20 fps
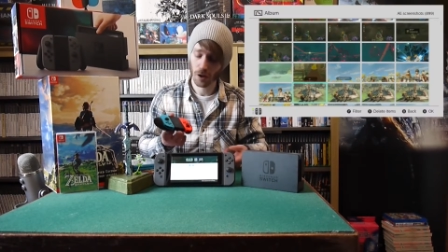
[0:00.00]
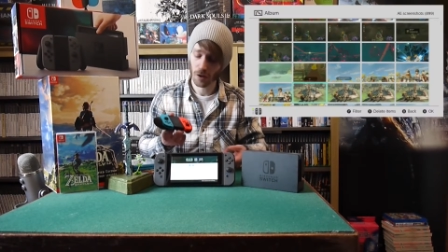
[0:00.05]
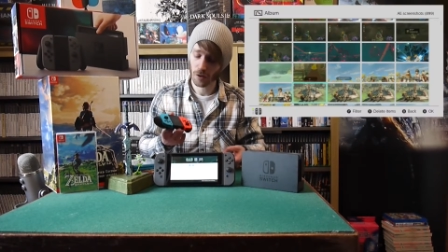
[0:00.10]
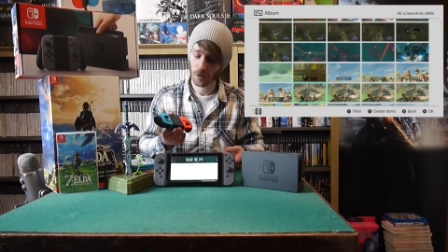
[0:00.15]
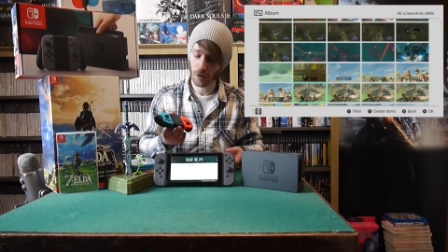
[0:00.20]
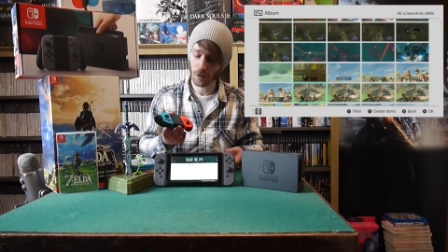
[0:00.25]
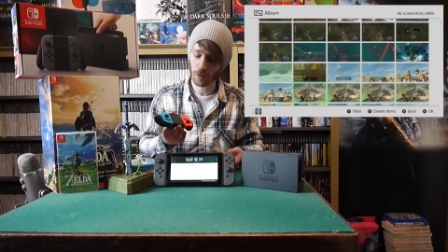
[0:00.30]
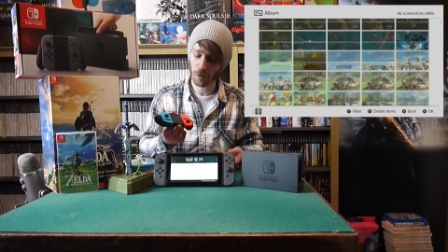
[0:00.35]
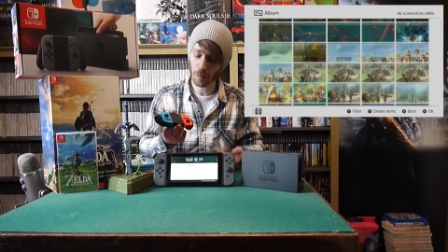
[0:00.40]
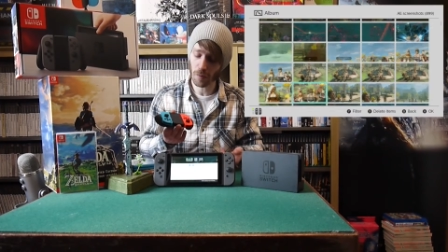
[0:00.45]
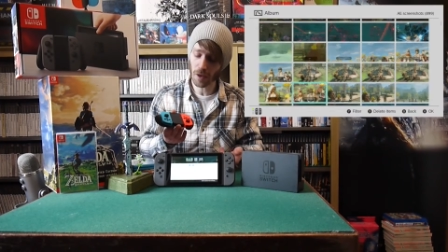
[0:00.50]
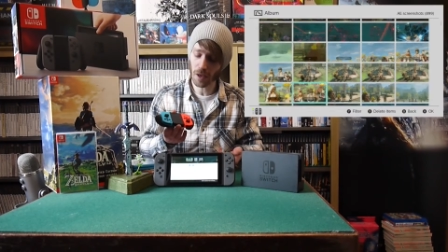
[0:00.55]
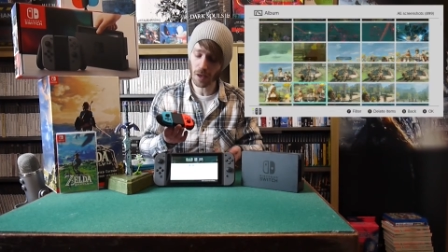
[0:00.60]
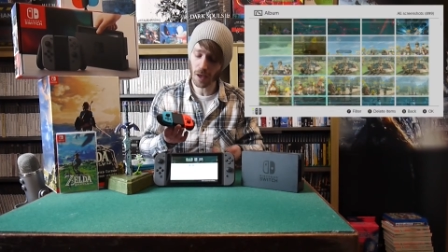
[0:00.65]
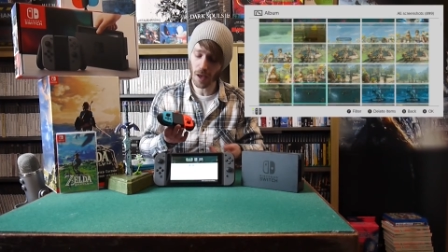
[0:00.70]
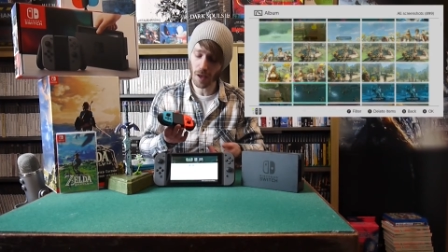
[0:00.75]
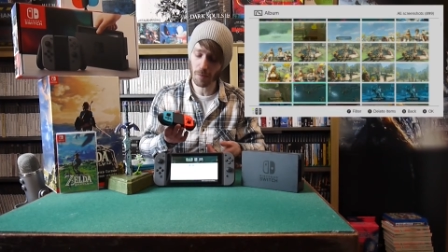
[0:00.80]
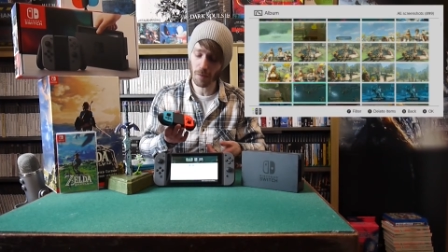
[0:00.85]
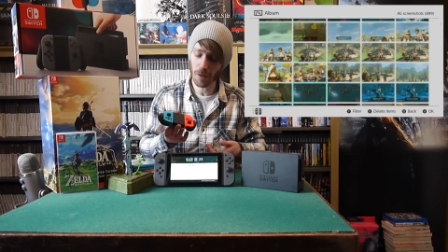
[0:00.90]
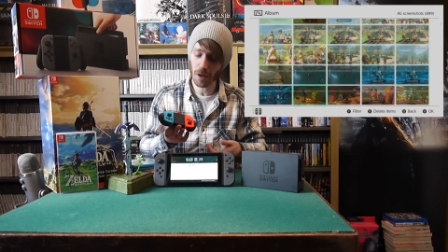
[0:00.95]
So for
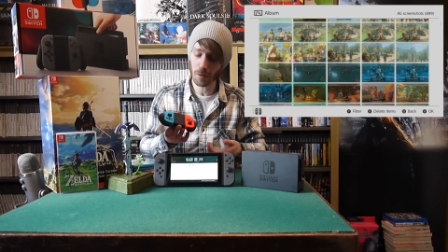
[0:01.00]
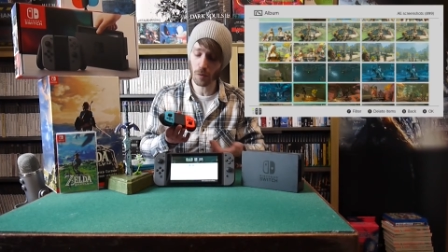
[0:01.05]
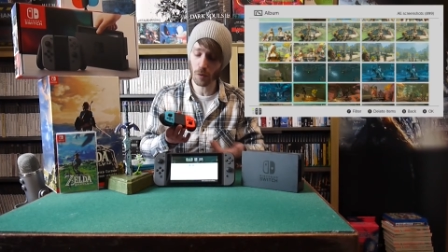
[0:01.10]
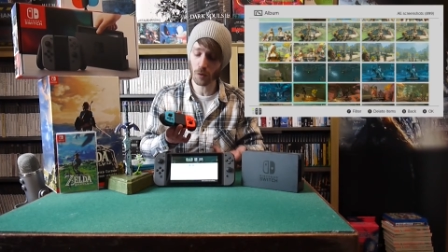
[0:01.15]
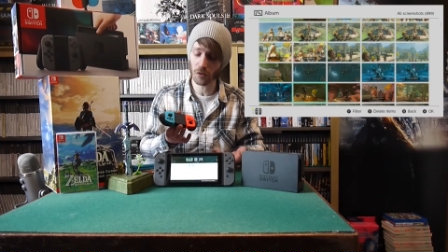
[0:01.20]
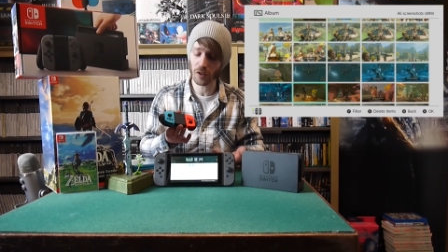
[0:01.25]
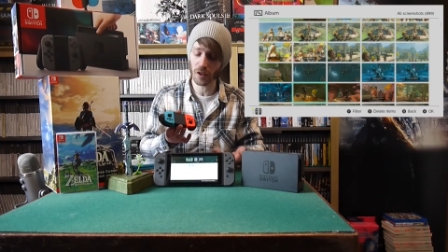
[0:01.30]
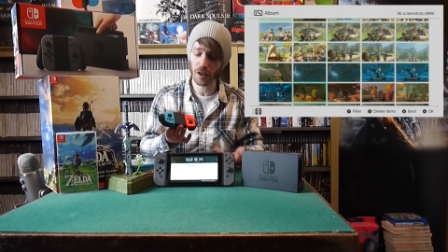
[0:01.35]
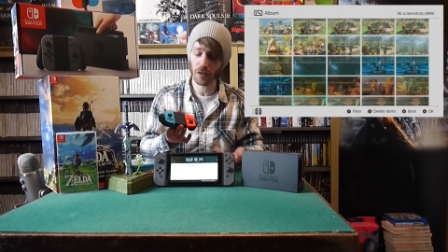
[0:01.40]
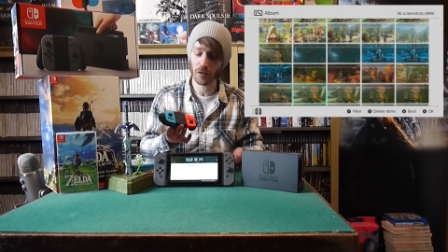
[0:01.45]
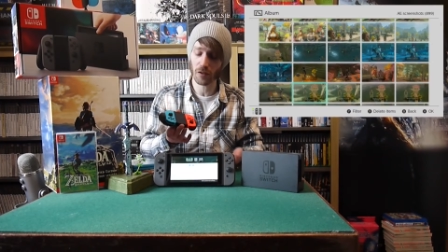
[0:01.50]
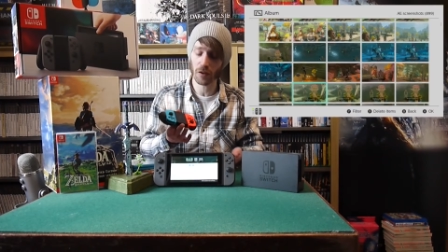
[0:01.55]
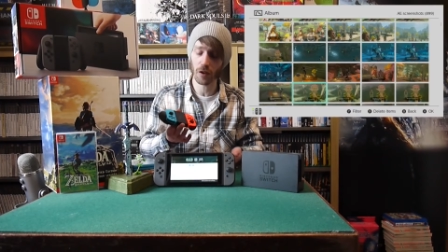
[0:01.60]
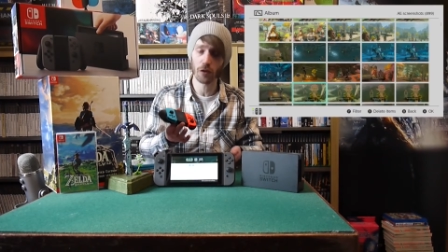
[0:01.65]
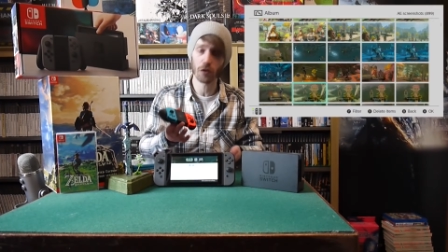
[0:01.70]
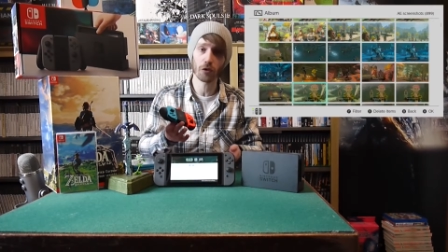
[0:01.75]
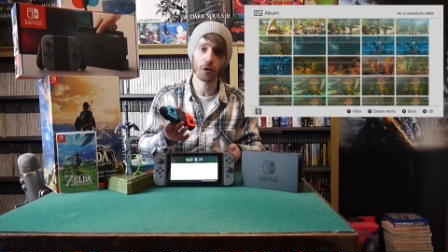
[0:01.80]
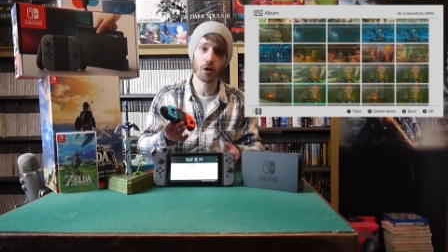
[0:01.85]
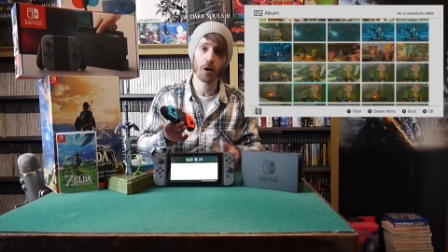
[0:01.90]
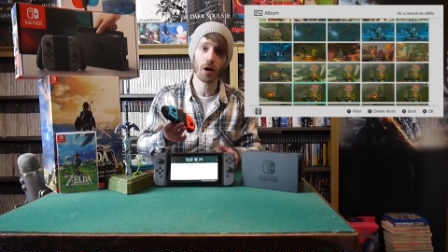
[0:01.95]
me, it made more sense
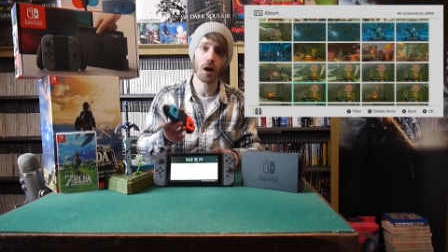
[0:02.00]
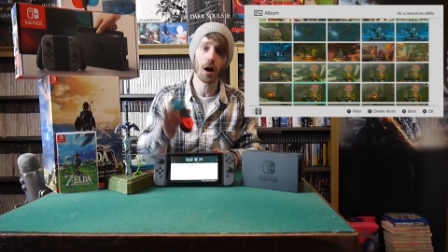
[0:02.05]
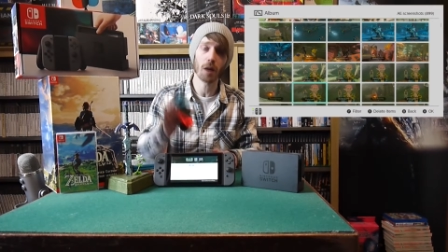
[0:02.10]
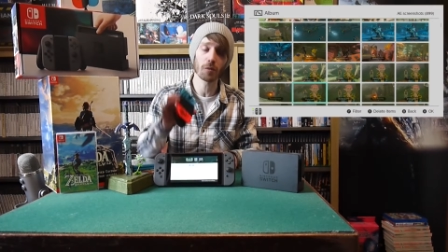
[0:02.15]
that, screw it,